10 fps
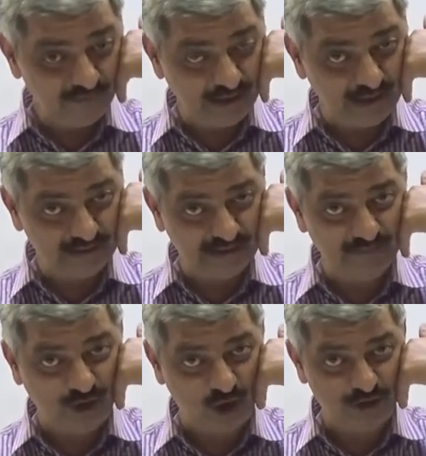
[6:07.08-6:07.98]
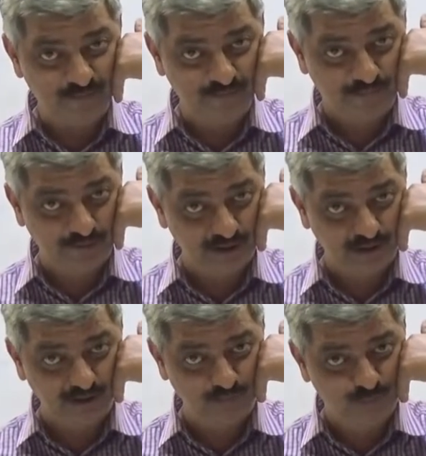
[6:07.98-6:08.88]
error because of
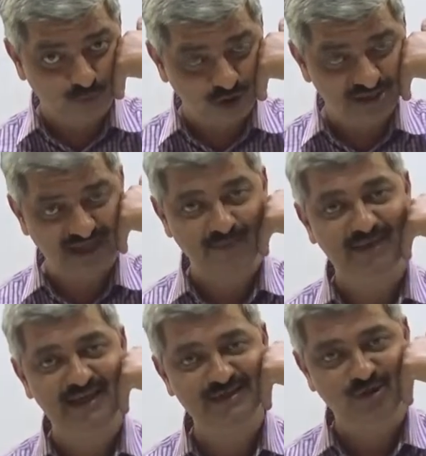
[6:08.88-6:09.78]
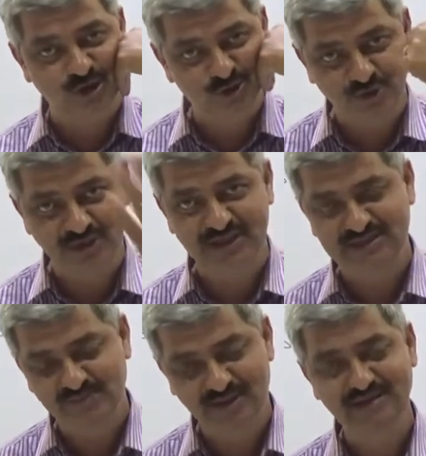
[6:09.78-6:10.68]
poor sampling is also
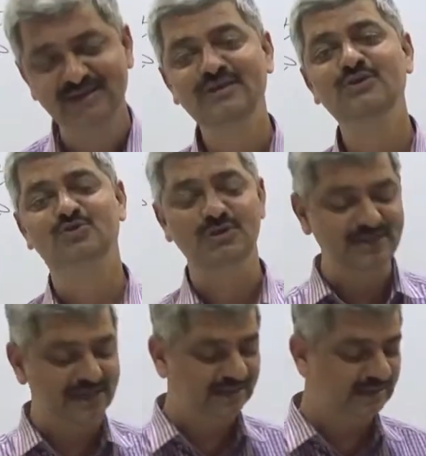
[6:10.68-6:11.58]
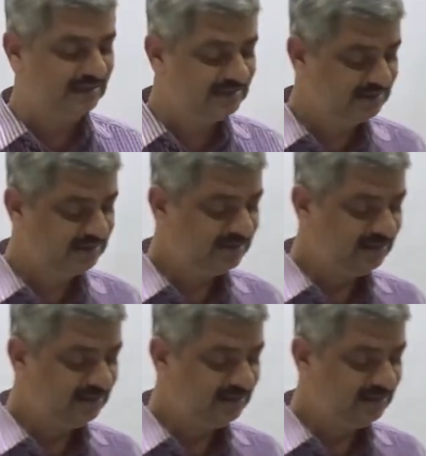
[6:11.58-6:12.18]
negligible. So in that case,